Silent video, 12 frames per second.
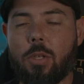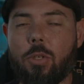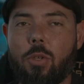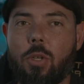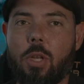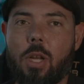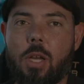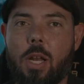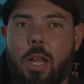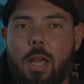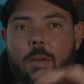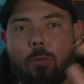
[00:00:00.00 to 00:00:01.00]
so you can kind
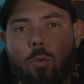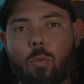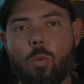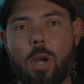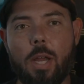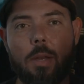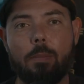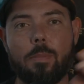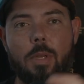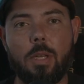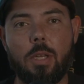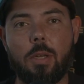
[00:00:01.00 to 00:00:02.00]
of have wide,
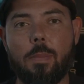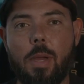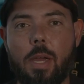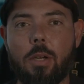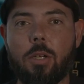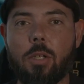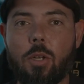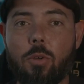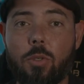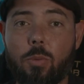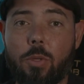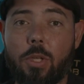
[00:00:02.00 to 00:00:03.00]
medium, and
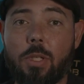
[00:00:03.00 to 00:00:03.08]
close with the